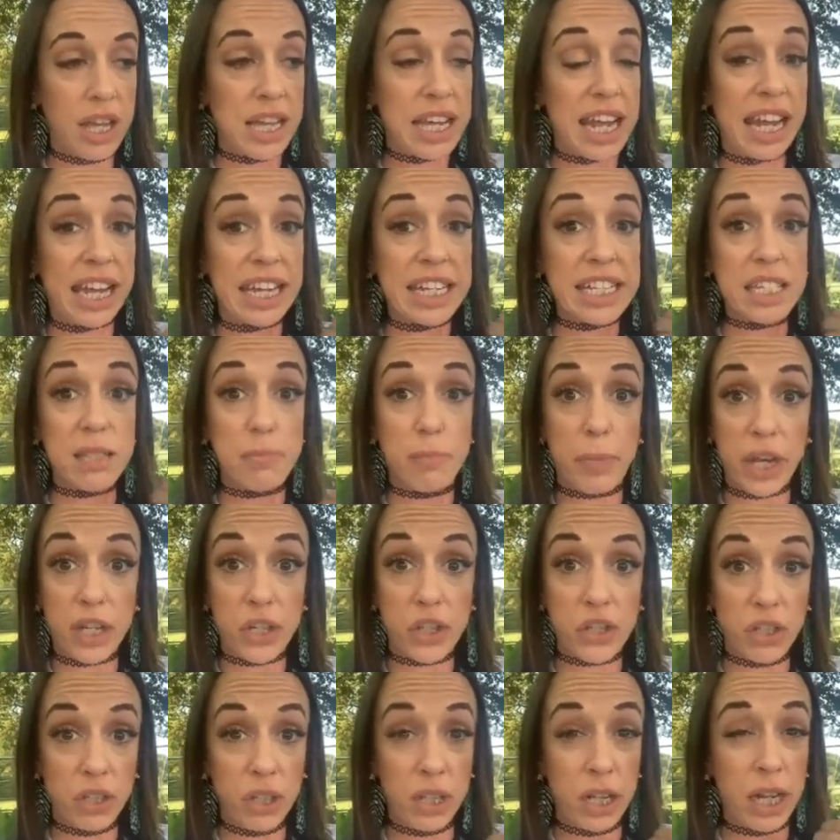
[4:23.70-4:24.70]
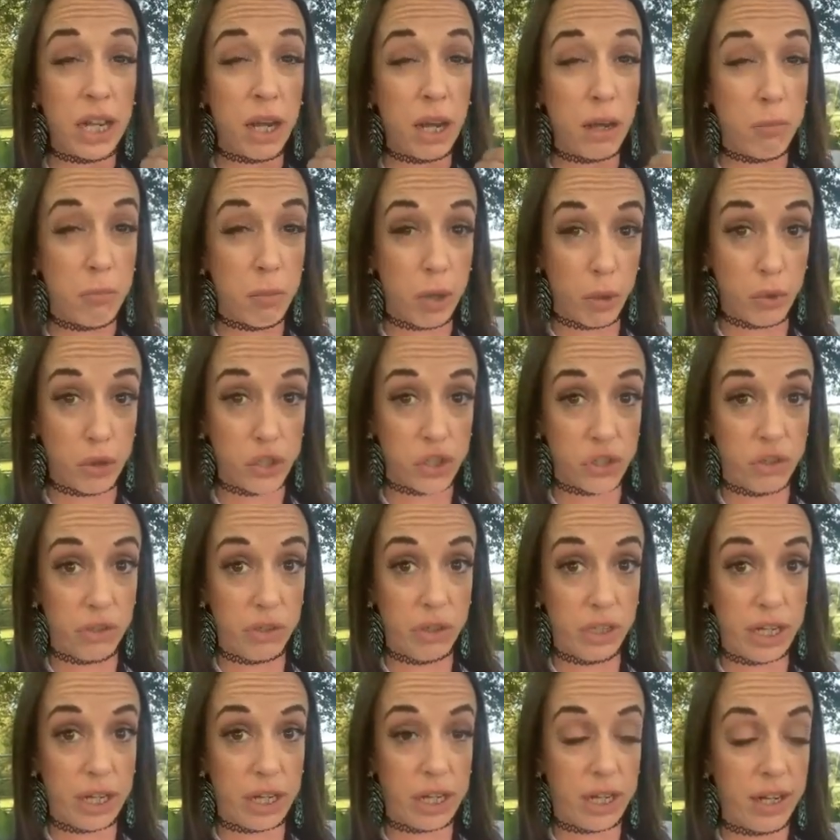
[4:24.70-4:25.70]
especially
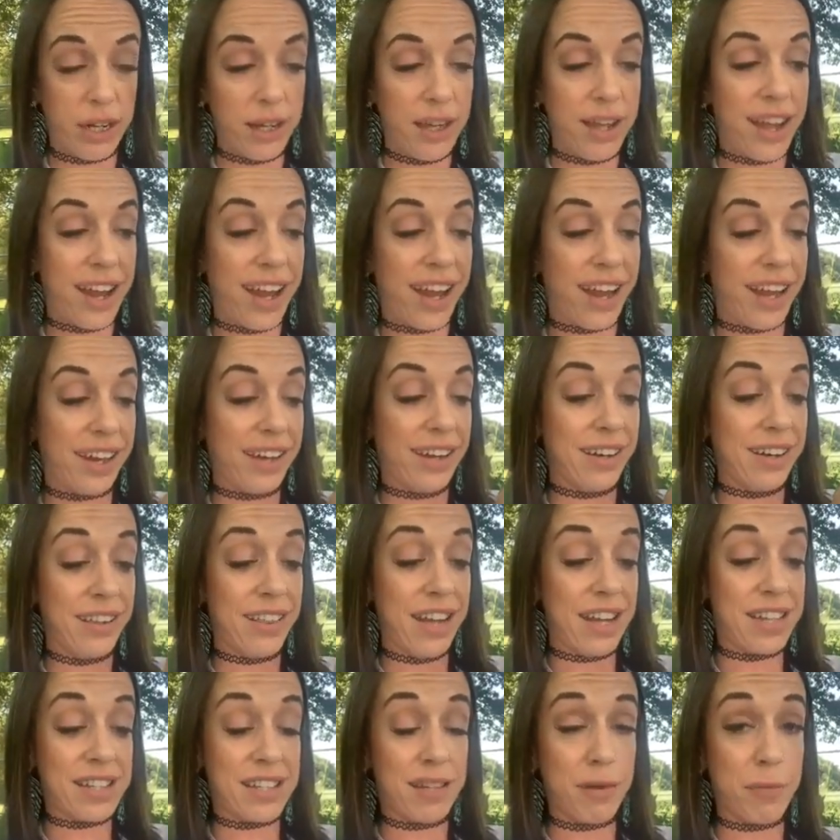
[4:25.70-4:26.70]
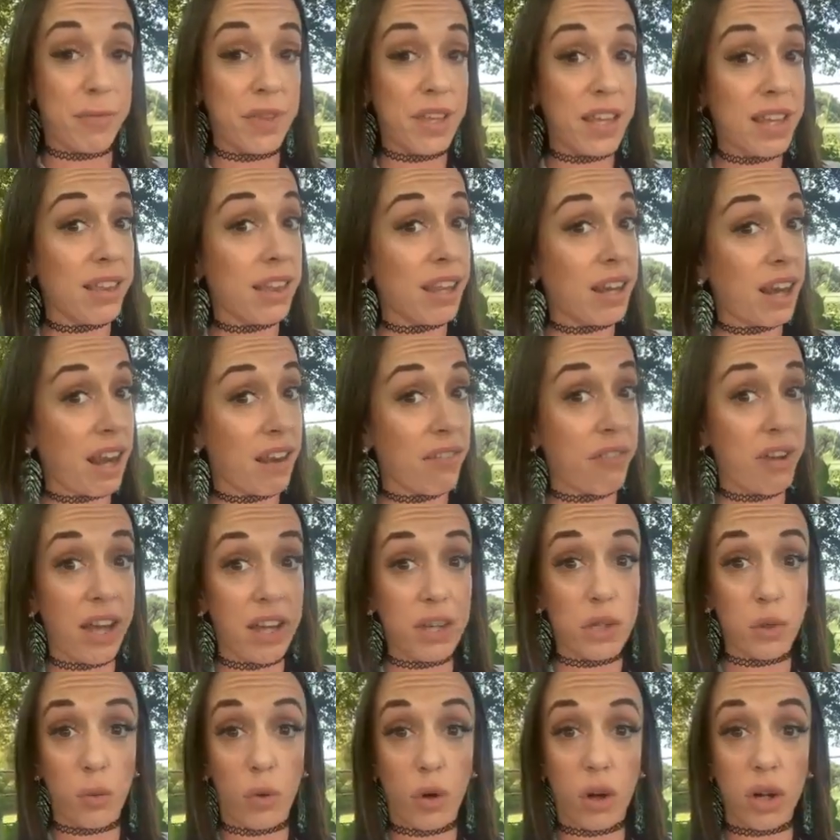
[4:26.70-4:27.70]
emotionally. And that's something that I've had
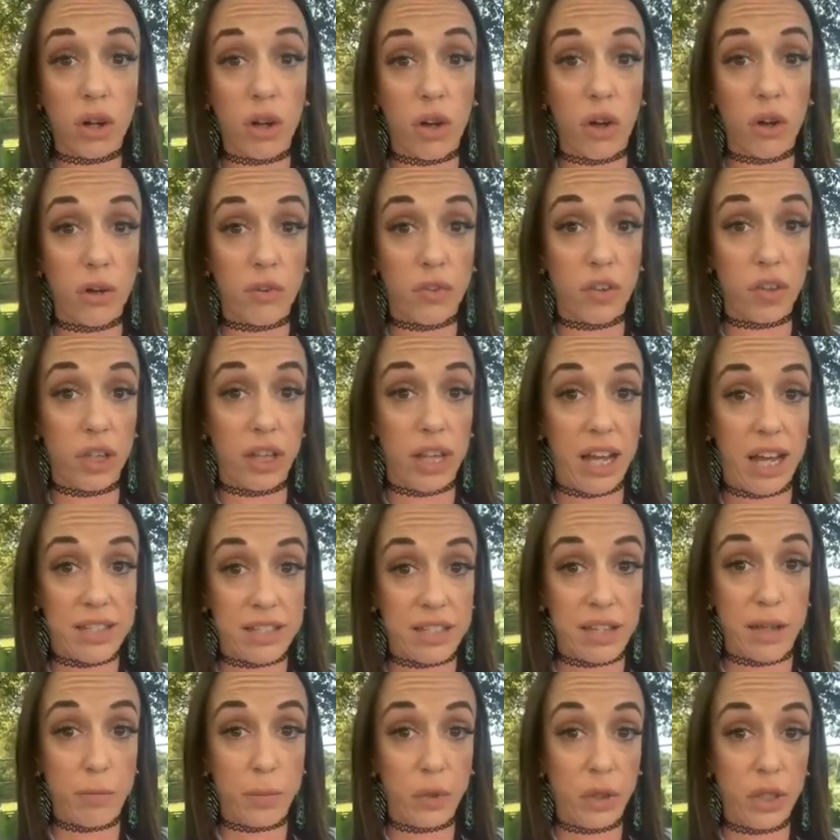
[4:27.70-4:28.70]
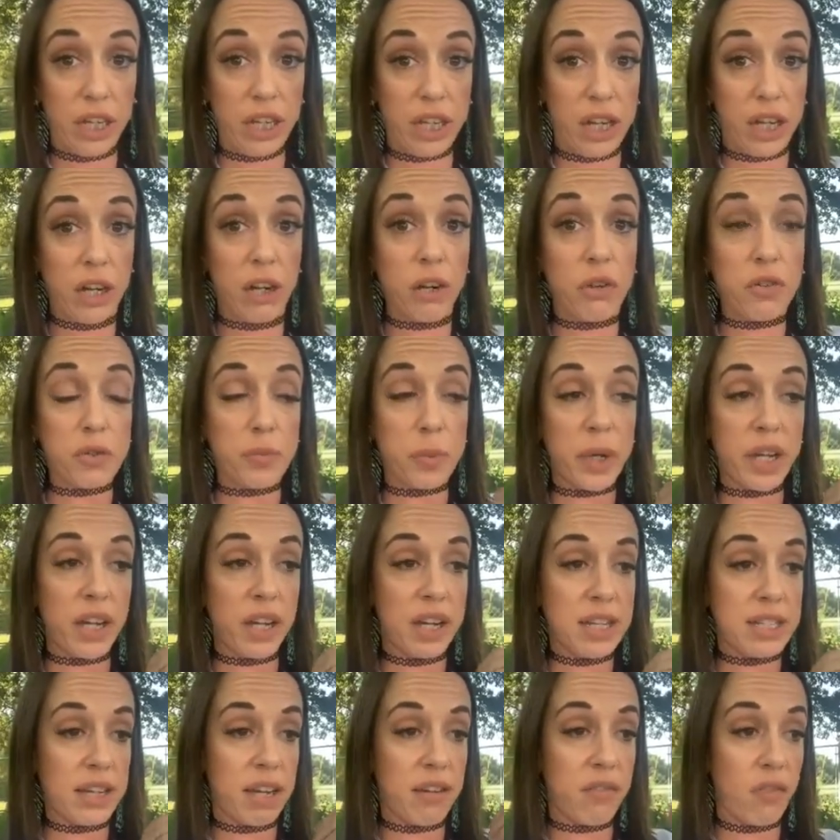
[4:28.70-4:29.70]
to work on over the last couple of years,
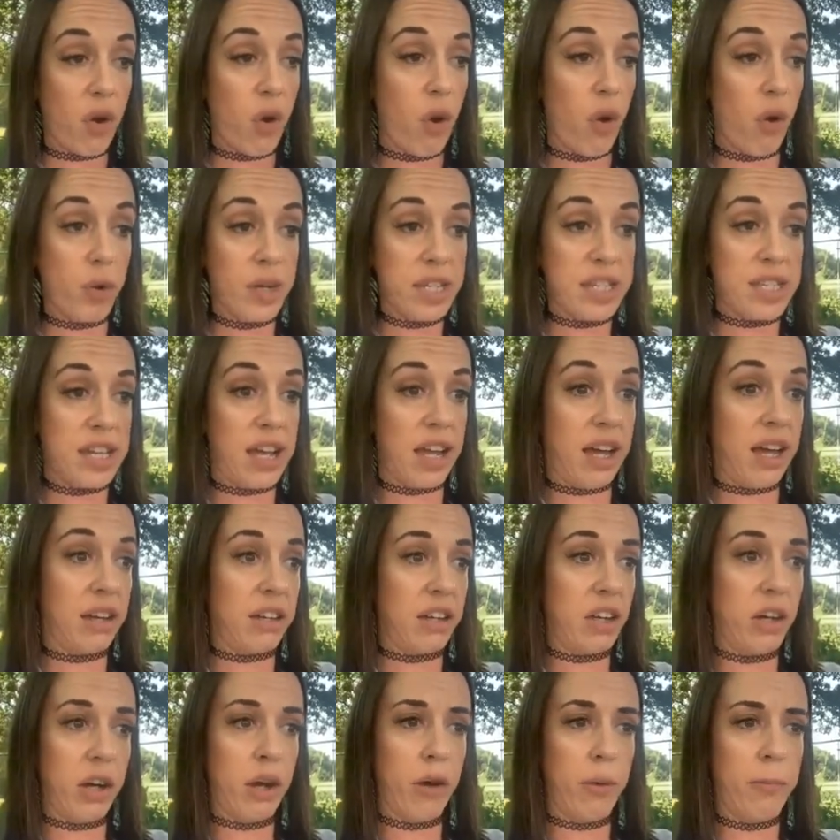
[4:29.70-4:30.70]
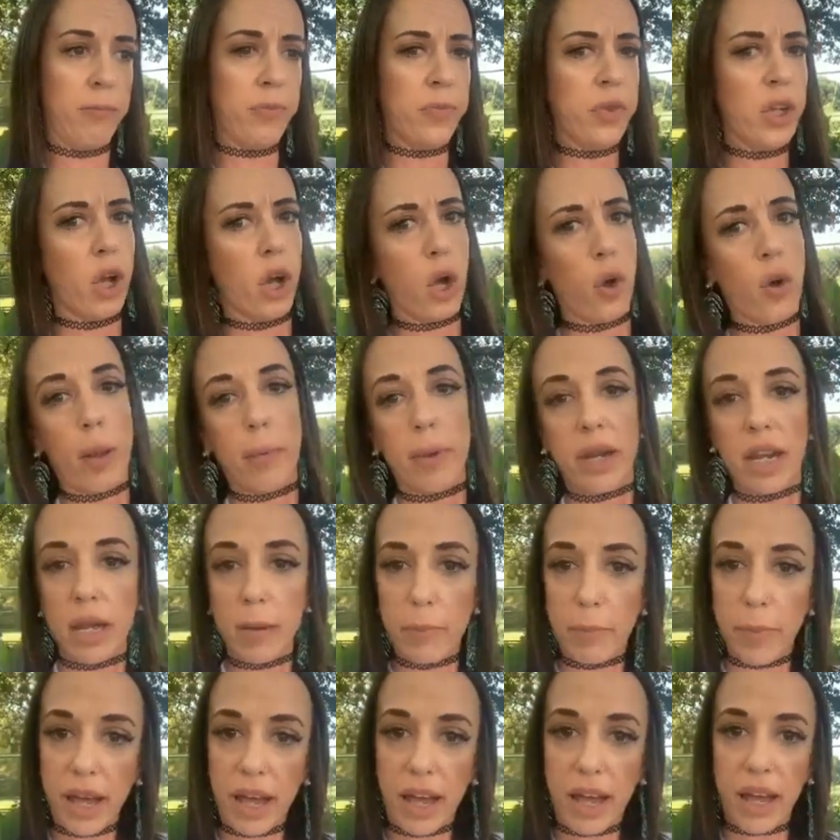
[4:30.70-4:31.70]
because I've always said, oh, I'm an
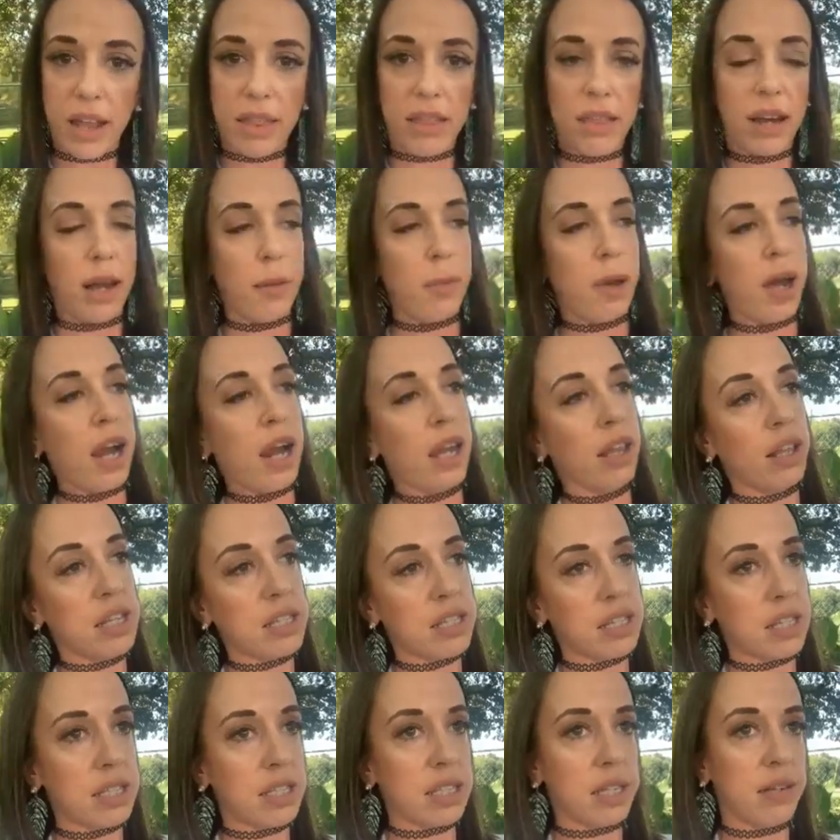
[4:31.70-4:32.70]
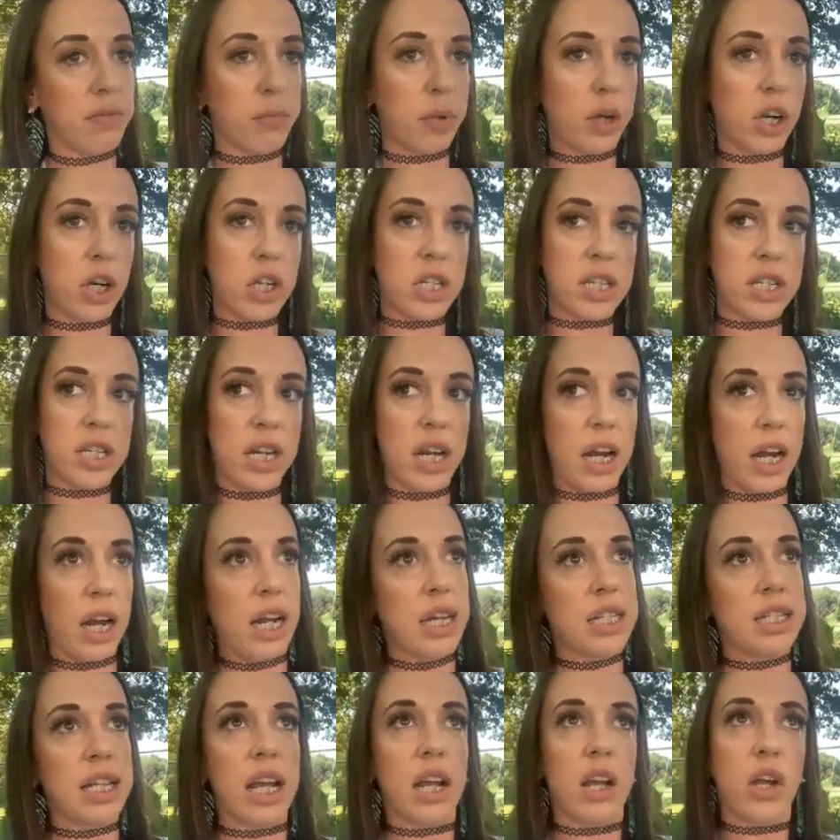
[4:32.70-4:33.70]
empath and I'm a highly sensitive person and
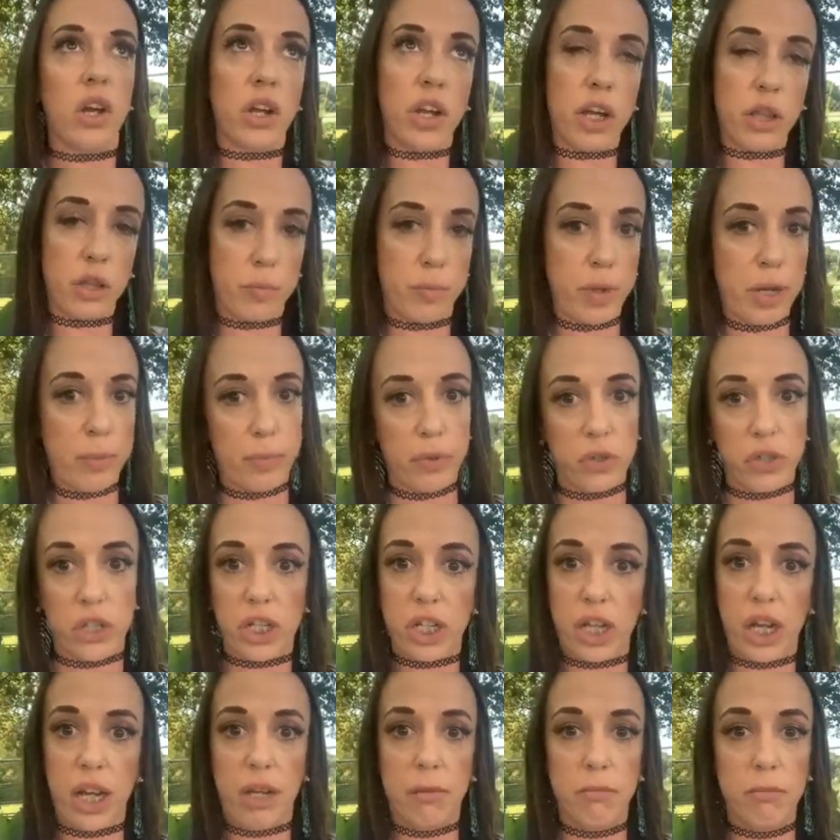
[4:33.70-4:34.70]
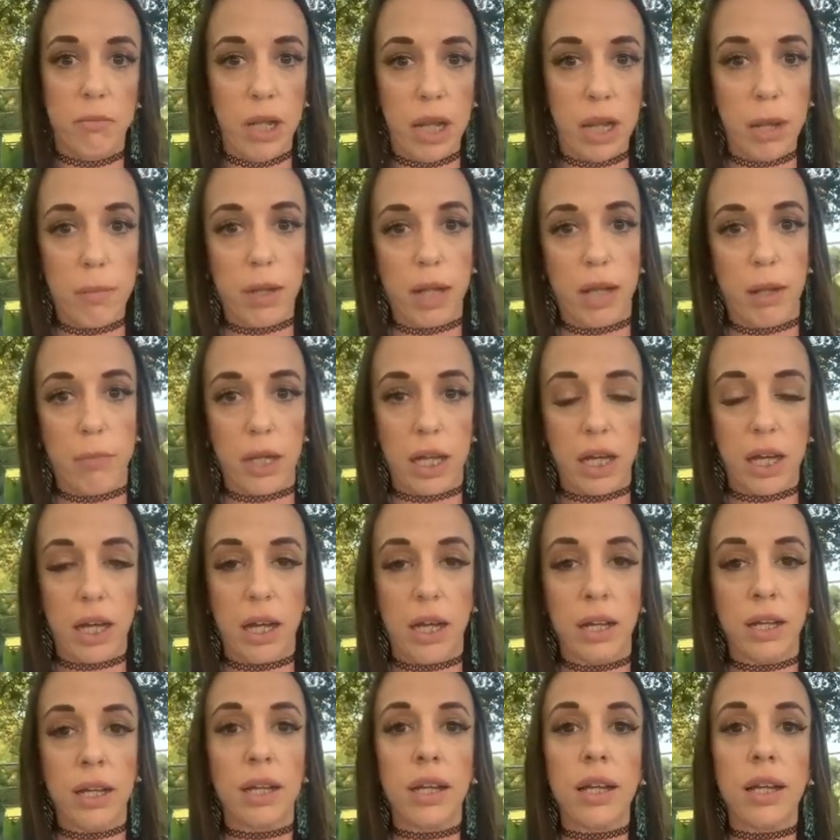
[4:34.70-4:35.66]
I take on other people's shit and blah, blah, blah.